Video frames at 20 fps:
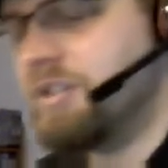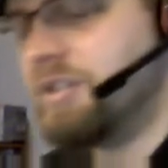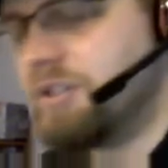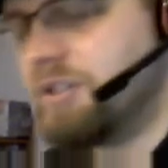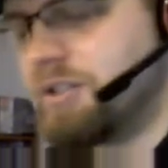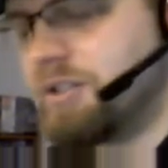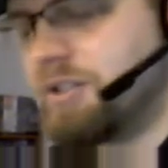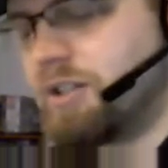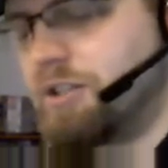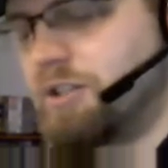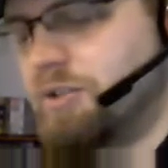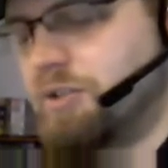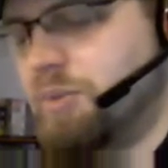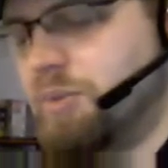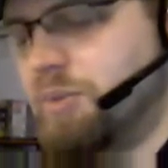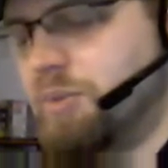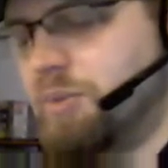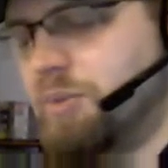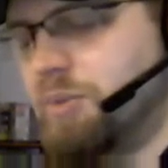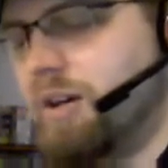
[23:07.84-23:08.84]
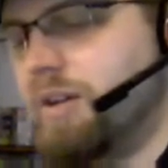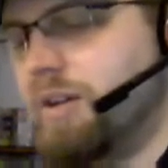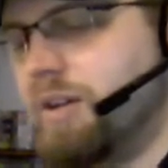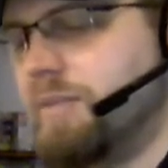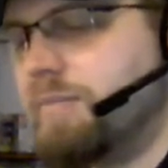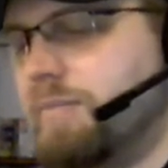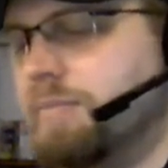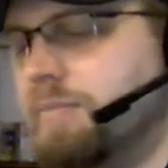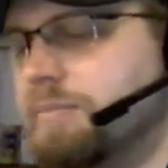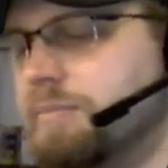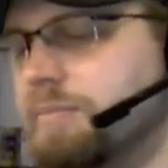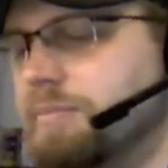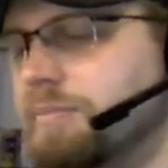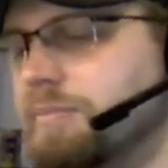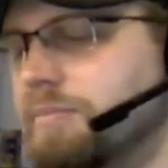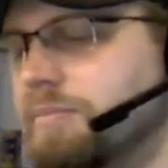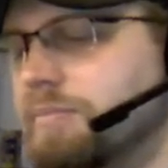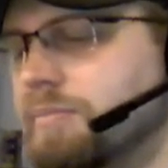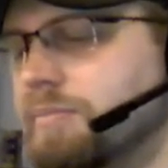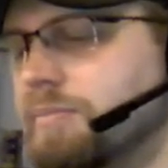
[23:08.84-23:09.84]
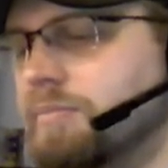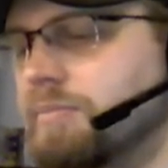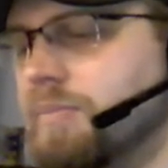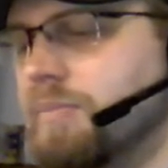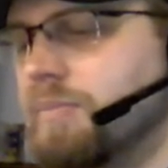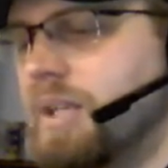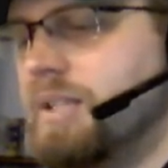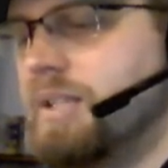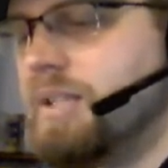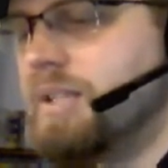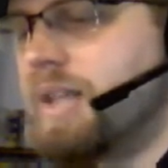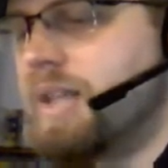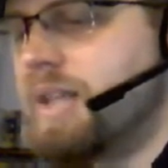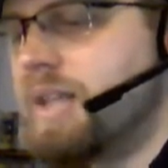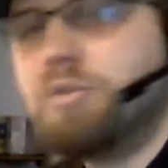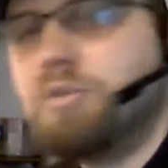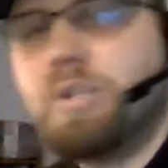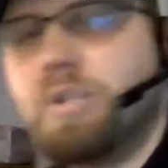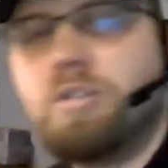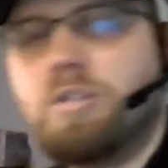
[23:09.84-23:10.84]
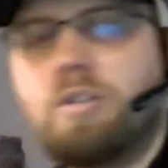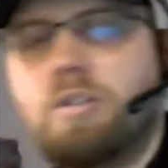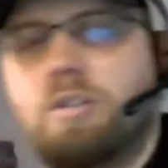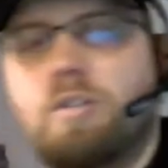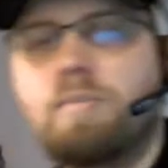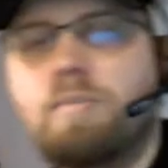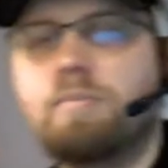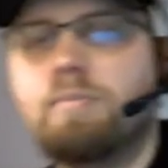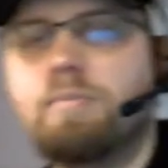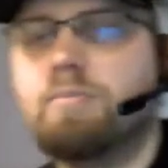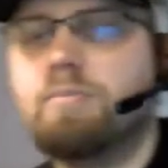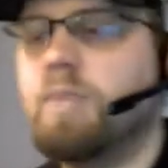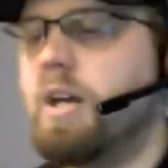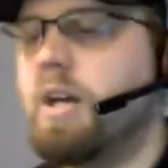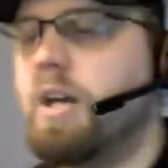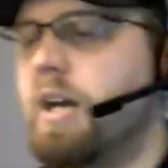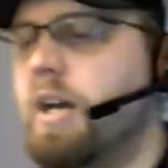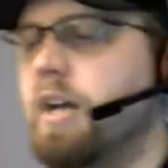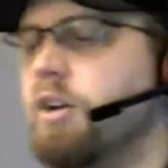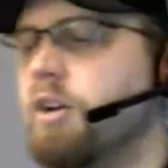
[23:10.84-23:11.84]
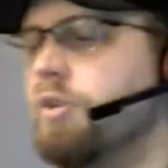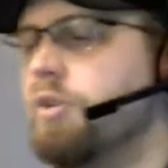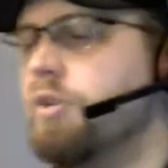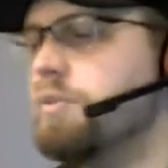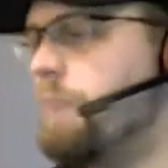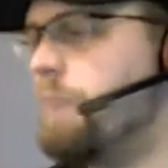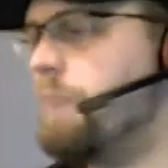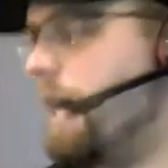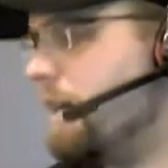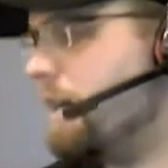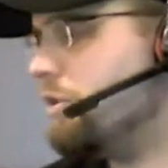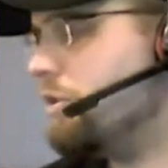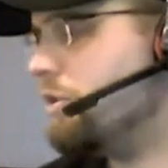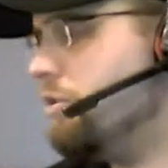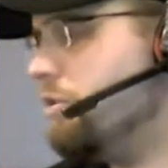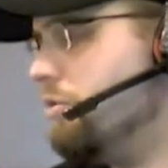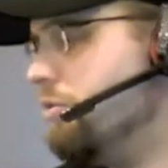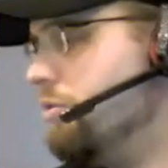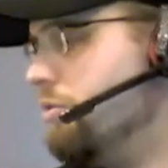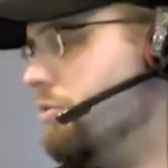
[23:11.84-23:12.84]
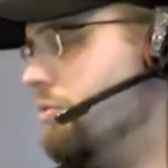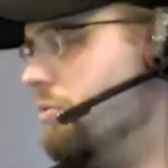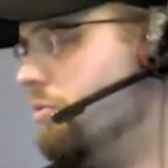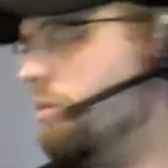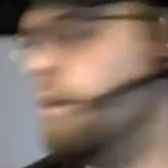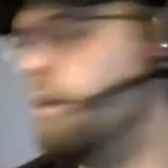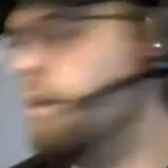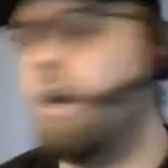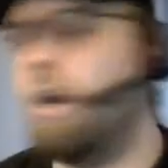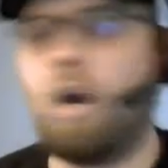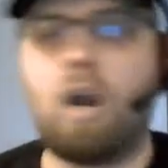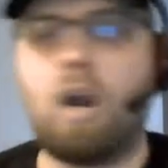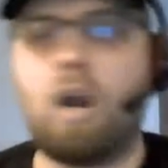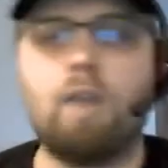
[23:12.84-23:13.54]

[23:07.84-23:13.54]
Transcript: in the fact that it is a potential one-sided board wipe,